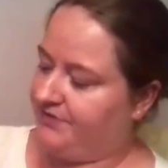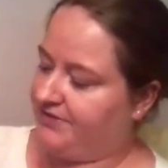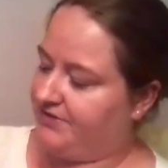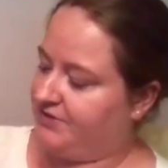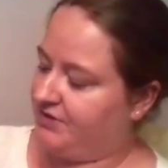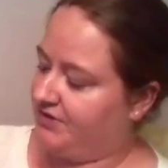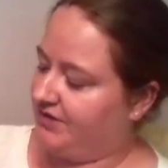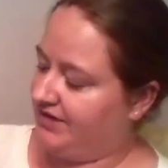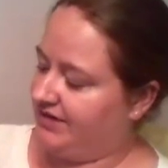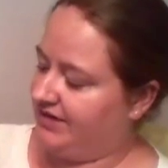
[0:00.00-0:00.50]

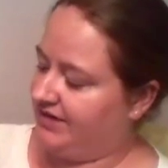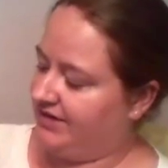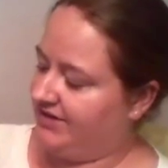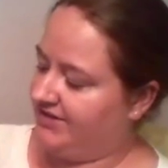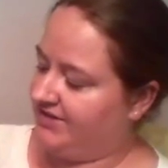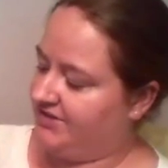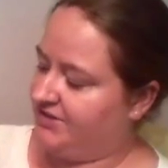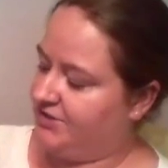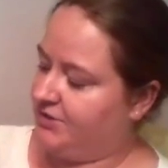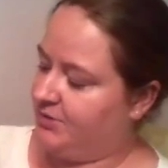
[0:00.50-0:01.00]
So you need at
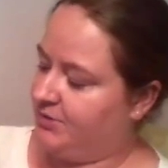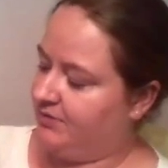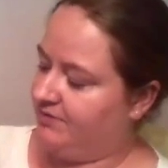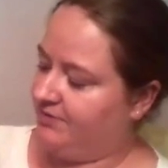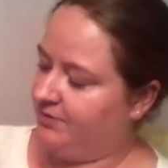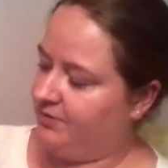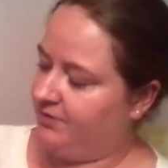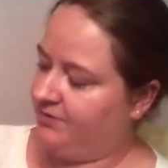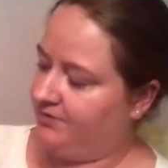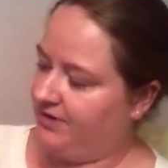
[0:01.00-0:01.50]
least 2 of
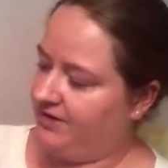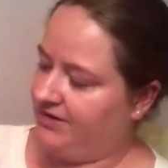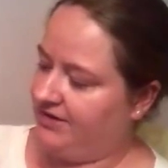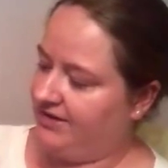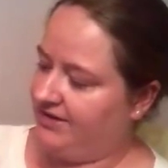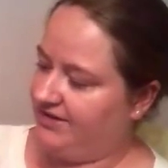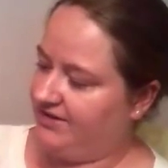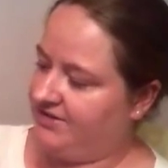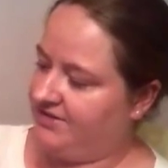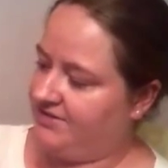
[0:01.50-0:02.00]
your front
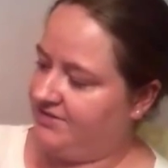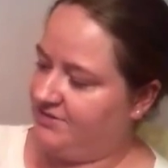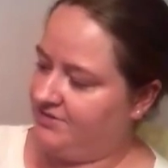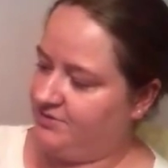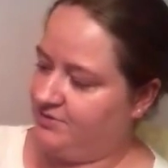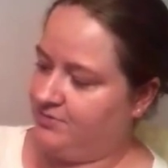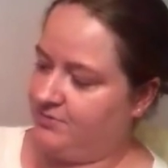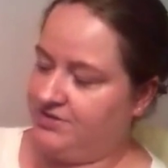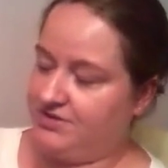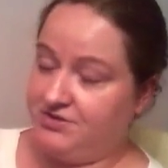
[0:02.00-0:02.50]
lines, those
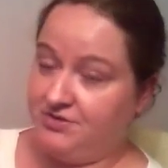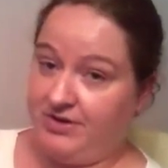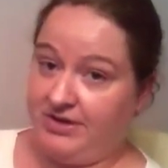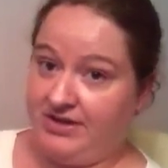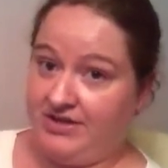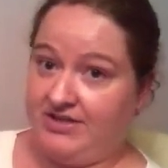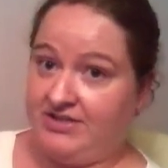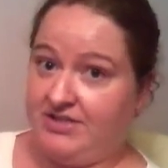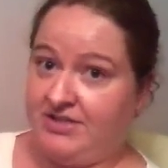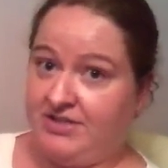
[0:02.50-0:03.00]
are the ones
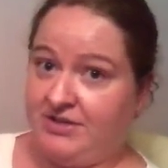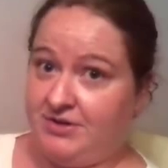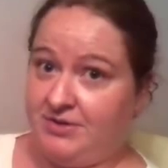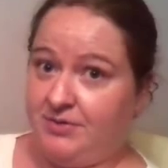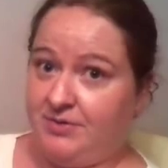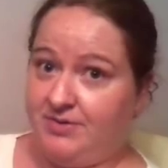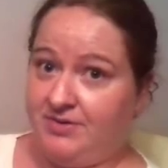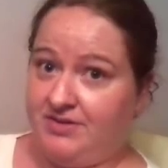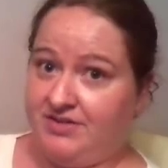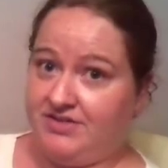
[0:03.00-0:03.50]
directly to
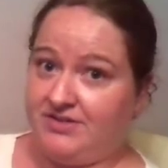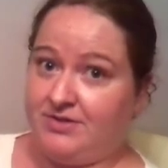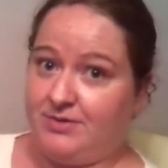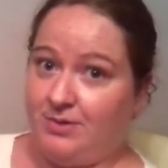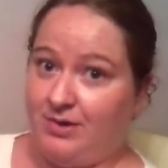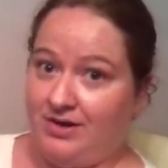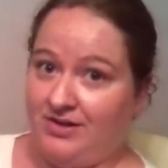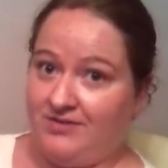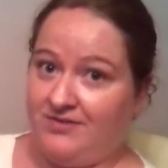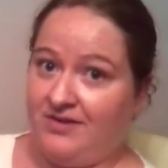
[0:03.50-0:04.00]
you, need to
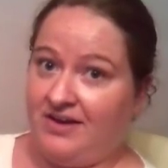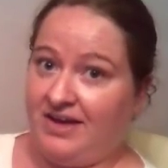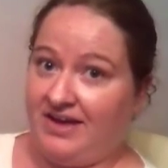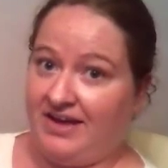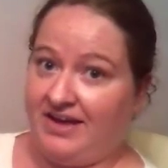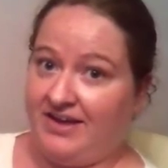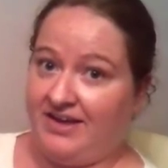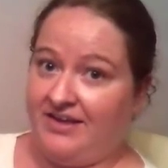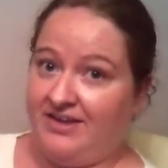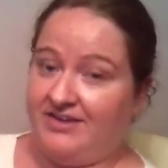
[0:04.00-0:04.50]
qualify.
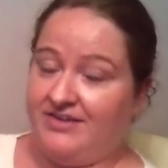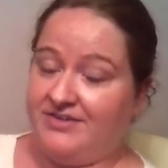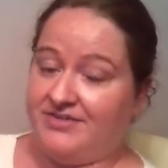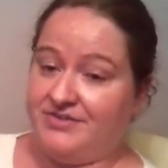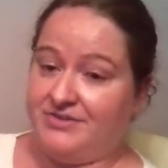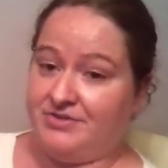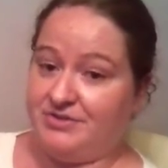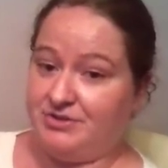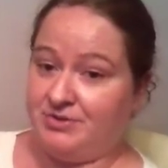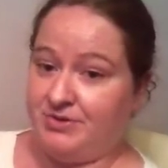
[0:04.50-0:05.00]

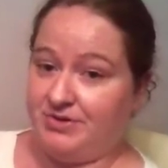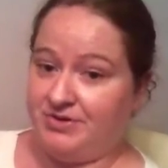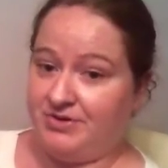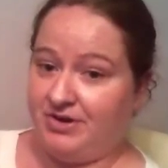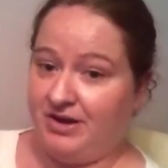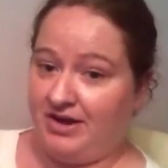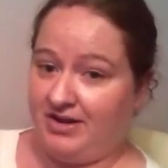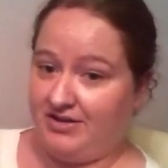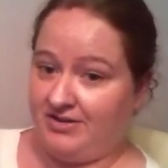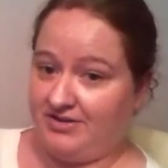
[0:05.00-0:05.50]
So
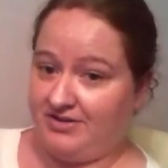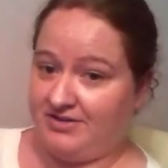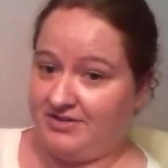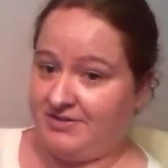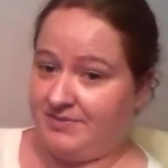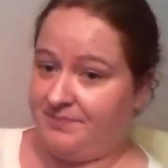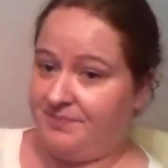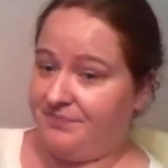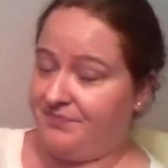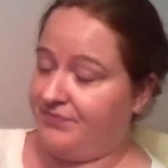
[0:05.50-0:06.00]
$200,
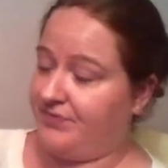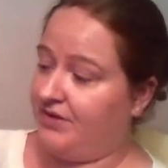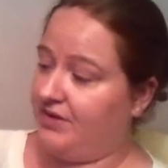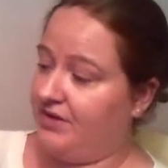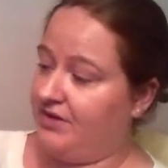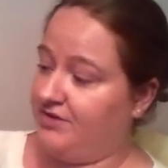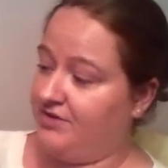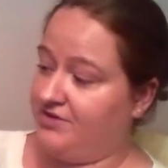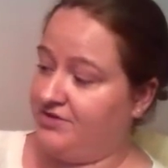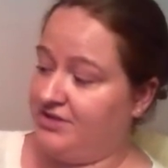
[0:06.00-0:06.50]

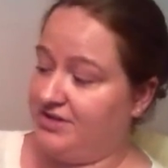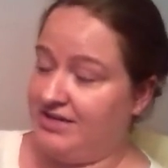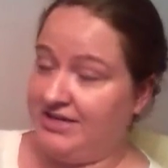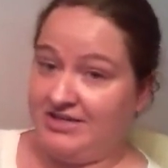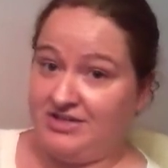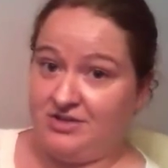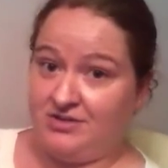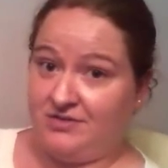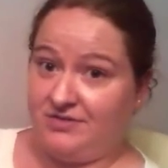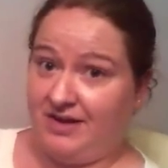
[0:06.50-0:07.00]
you still
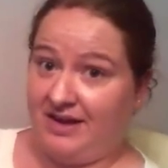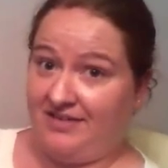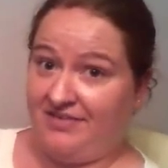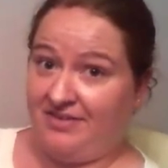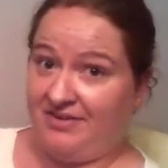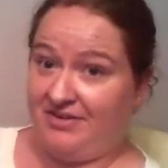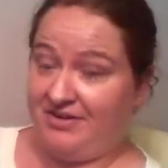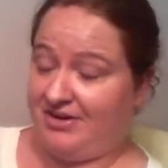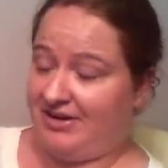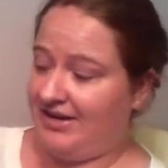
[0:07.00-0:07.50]
need your
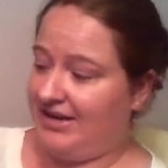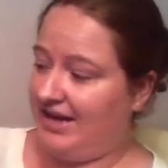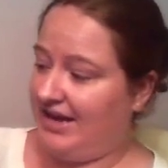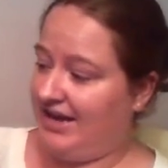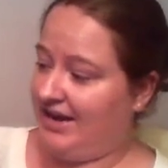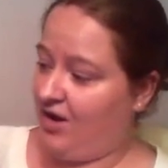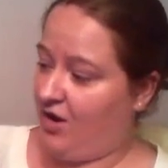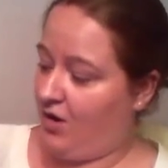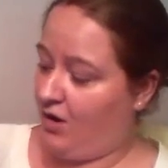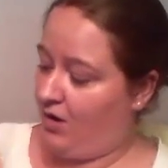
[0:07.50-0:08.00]
500,
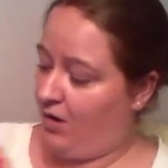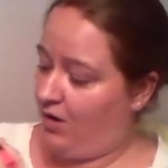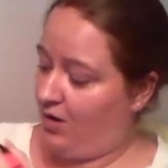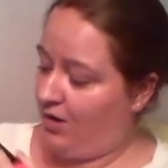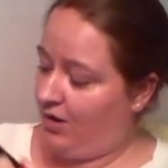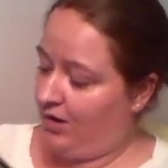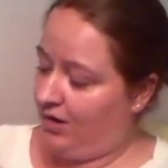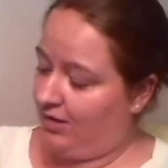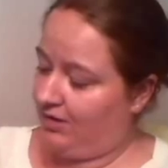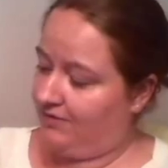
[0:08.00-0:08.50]
and
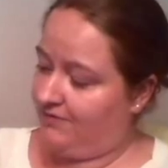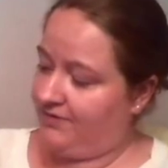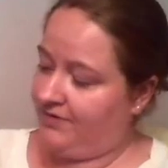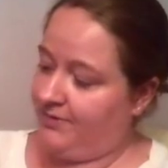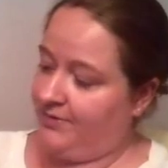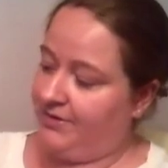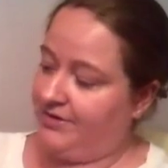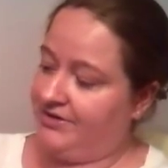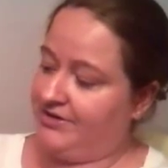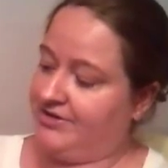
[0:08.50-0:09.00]
all of
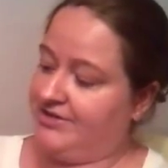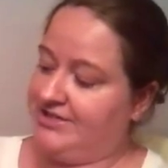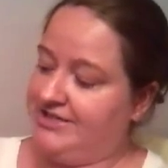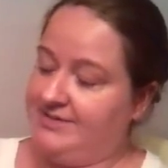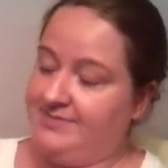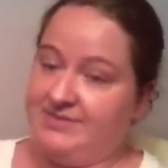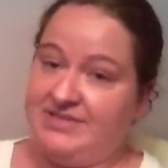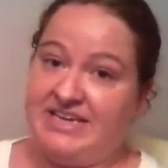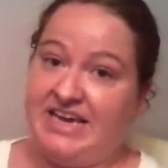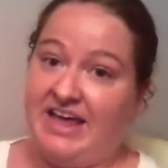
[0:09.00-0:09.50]
you on your
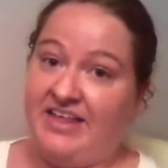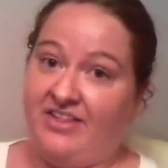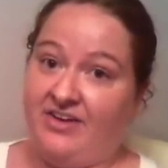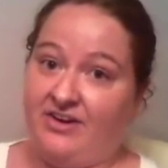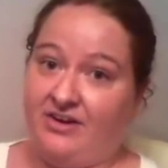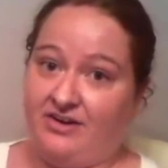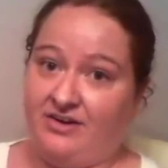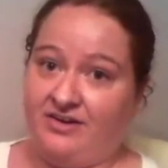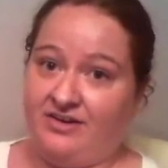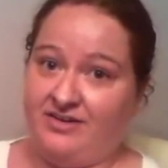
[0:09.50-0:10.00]
team
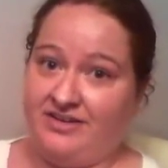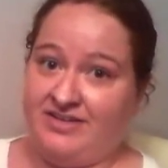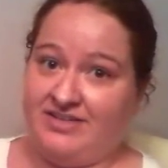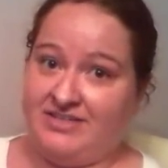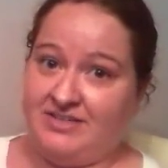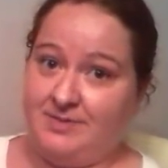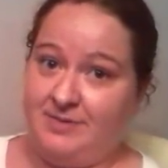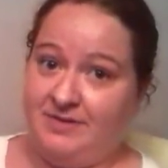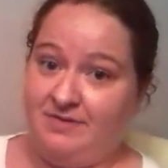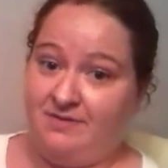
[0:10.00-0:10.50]
together need
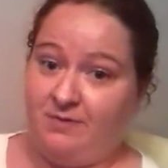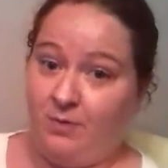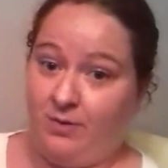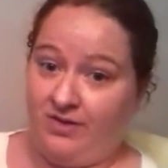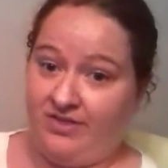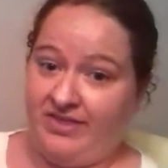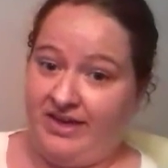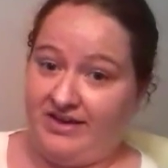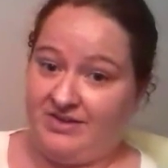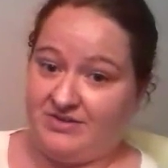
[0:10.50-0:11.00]
to be
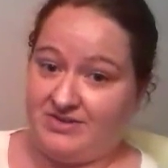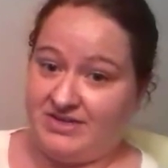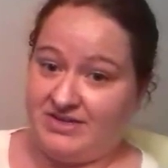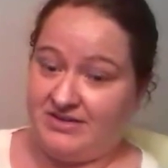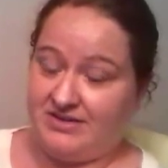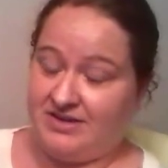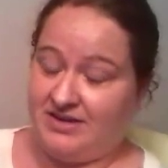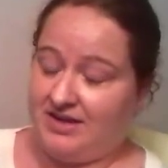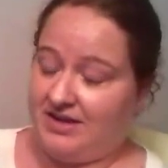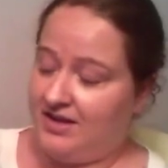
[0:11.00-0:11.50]

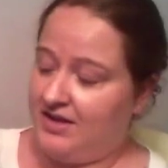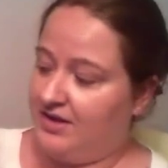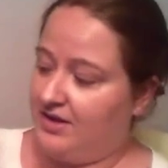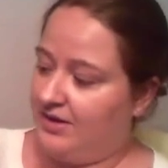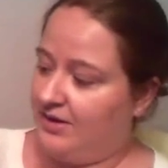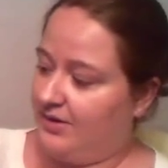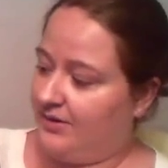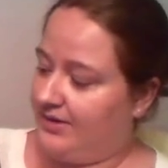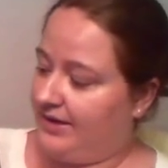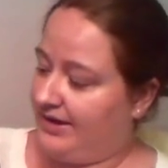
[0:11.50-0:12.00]
4,000.
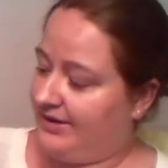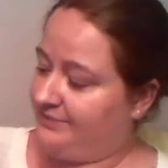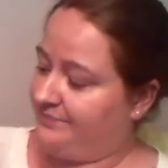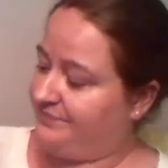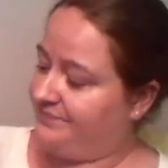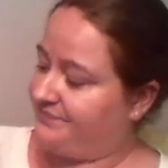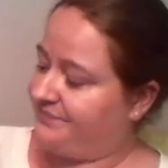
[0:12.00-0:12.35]
Okay?